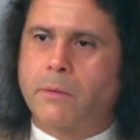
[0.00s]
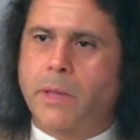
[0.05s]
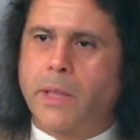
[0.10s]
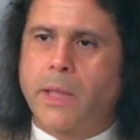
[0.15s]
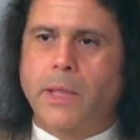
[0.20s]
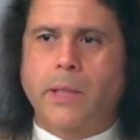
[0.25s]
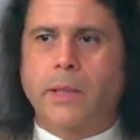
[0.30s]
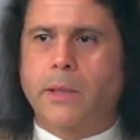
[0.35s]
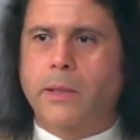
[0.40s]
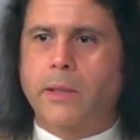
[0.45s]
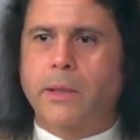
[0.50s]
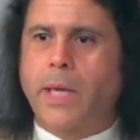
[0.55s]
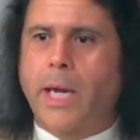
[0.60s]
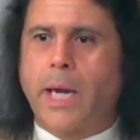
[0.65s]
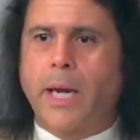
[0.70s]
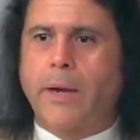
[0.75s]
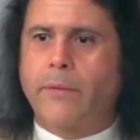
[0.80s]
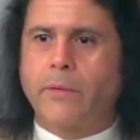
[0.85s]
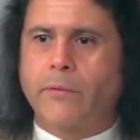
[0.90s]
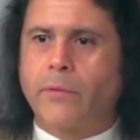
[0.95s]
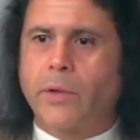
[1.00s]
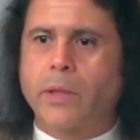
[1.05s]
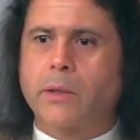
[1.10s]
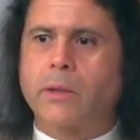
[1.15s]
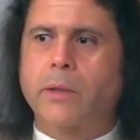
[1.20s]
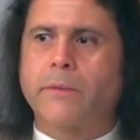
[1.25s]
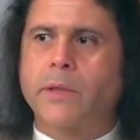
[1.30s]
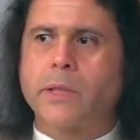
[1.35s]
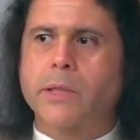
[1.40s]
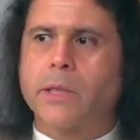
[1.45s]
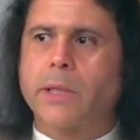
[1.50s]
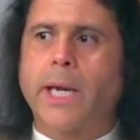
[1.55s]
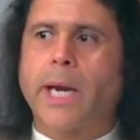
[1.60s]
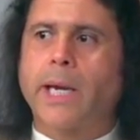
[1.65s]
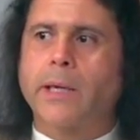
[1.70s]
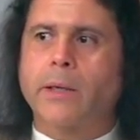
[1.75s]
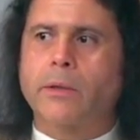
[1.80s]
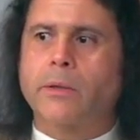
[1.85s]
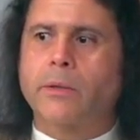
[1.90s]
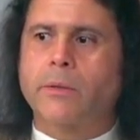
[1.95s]
He didn't have a relativistic
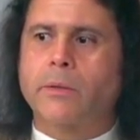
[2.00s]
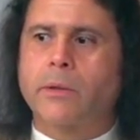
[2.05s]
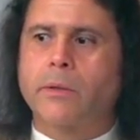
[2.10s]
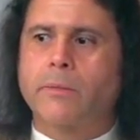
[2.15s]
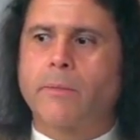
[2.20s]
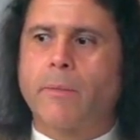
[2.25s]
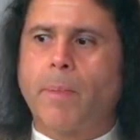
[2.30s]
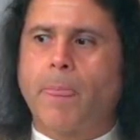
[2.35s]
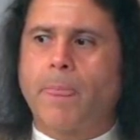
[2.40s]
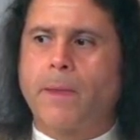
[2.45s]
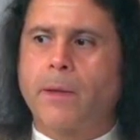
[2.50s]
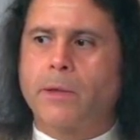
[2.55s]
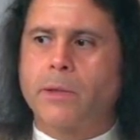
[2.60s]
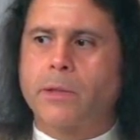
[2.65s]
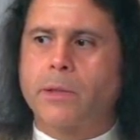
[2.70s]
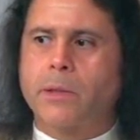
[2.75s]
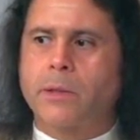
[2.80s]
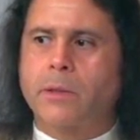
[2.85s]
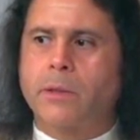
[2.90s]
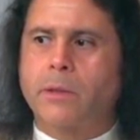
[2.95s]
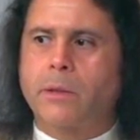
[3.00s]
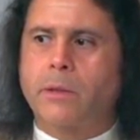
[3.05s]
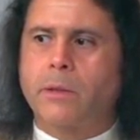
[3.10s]
attitude, you see.